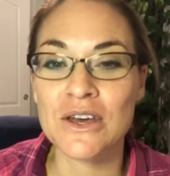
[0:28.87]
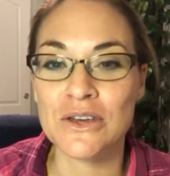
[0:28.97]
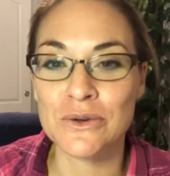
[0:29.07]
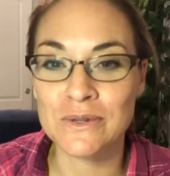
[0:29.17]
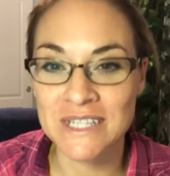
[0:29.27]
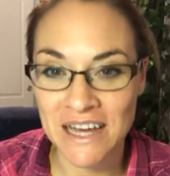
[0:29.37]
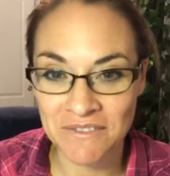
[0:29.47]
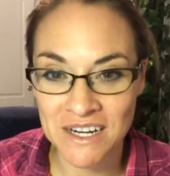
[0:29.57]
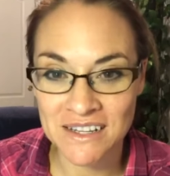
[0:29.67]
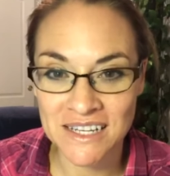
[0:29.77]
You
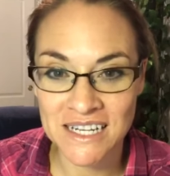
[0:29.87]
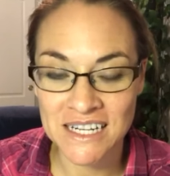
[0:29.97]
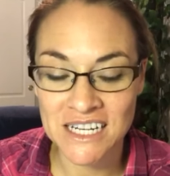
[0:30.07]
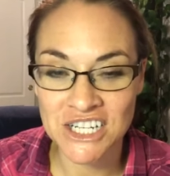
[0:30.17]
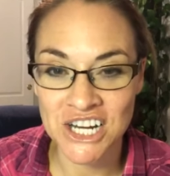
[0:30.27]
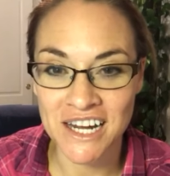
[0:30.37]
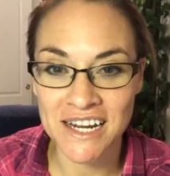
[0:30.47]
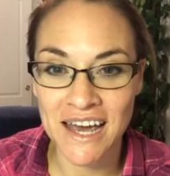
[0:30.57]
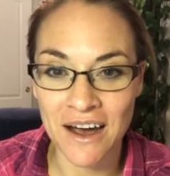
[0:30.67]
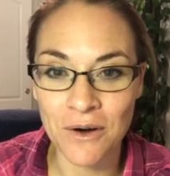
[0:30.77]
definitely need to check
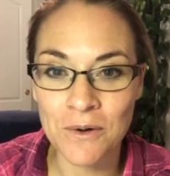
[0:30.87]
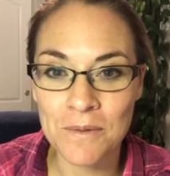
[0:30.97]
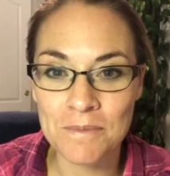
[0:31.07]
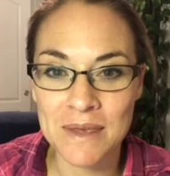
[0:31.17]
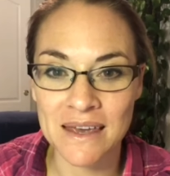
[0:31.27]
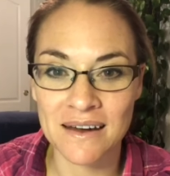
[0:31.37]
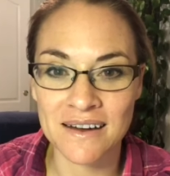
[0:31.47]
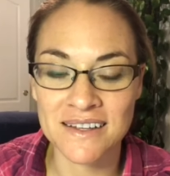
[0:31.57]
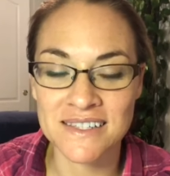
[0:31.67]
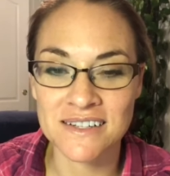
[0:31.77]
it out
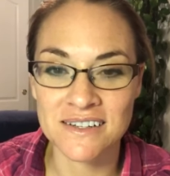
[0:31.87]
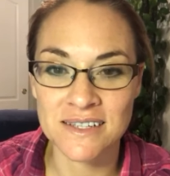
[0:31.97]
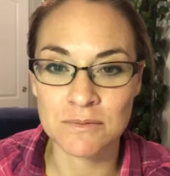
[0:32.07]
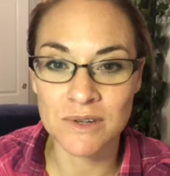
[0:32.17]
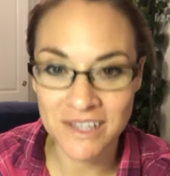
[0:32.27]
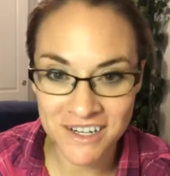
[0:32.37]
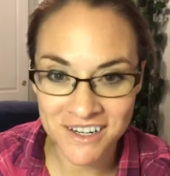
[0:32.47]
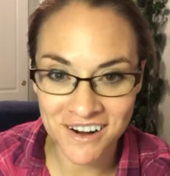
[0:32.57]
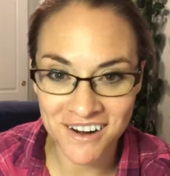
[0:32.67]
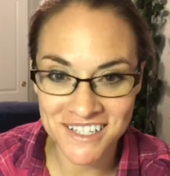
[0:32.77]
because there's some really good
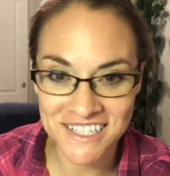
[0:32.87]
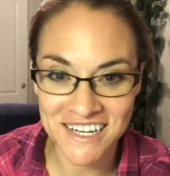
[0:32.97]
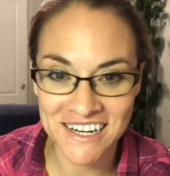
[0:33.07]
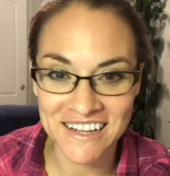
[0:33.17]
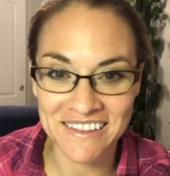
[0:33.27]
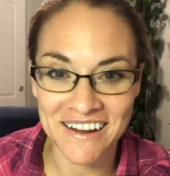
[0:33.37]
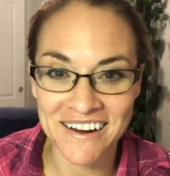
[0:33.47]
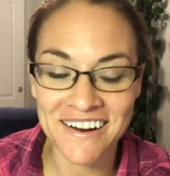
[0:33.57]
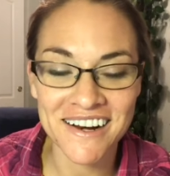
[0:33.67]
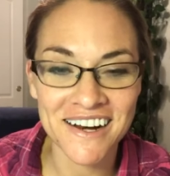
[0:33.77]
content in there